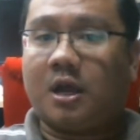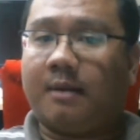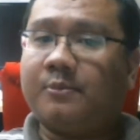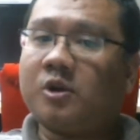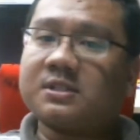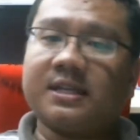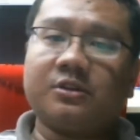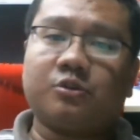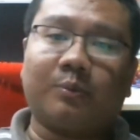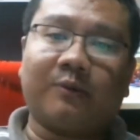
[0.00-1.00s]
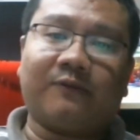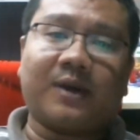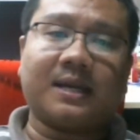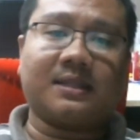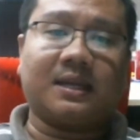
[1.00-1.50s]
I'm not saying to
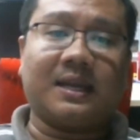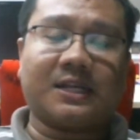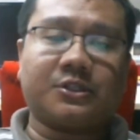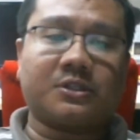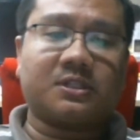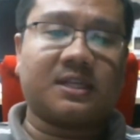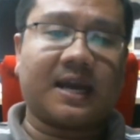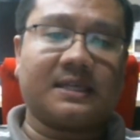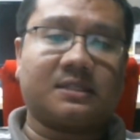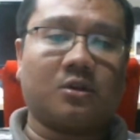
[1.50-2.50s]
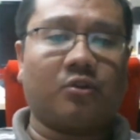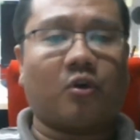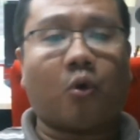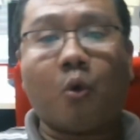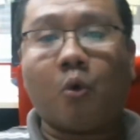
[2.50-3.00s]
provide the lecture slides or
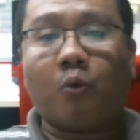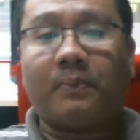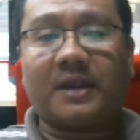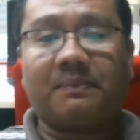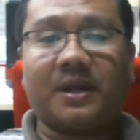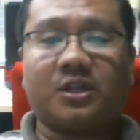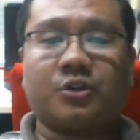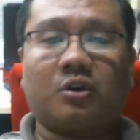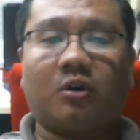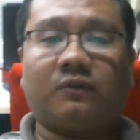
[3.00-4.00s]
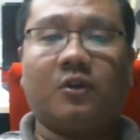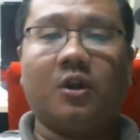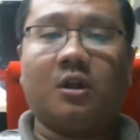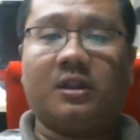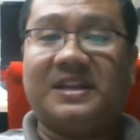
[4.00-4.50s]
the whole big picture of
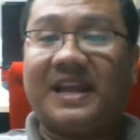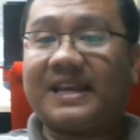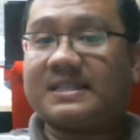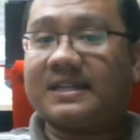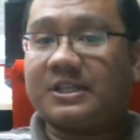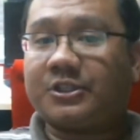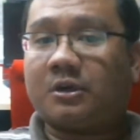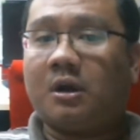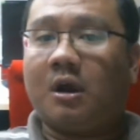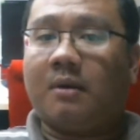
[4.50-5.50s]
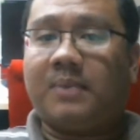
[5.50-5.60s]
the next lecture,